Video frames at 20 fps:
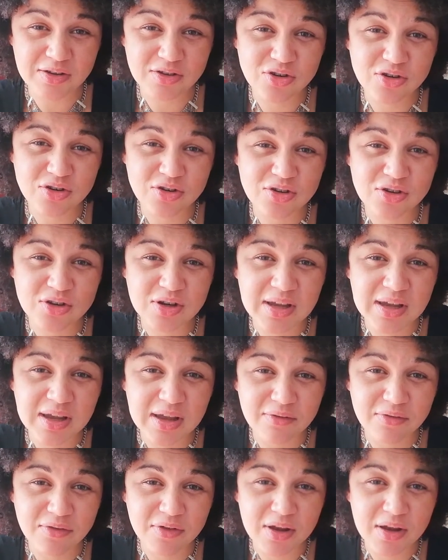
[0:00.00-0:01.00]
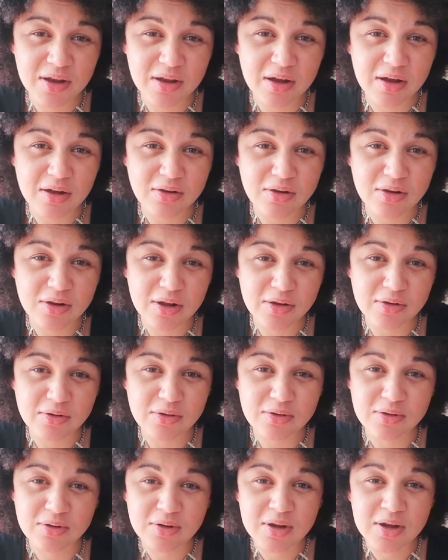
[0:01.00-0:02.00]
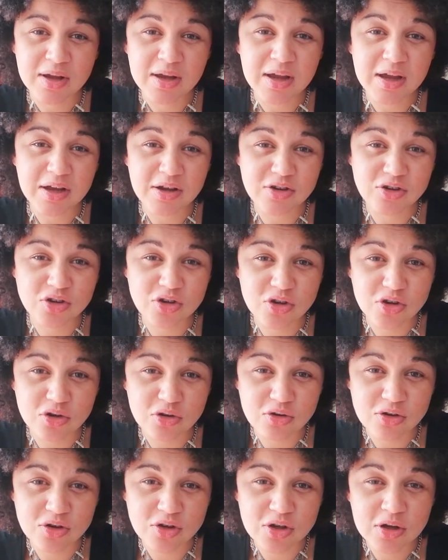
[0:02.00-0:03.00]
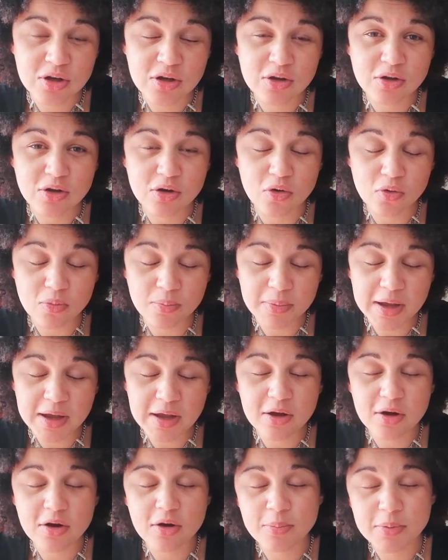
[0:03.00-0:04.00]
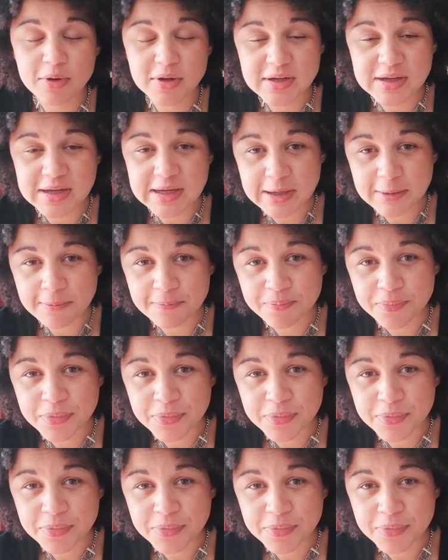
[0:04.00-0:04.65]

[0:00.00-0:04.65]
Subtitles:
just give you a little excuse to go make a cup of tea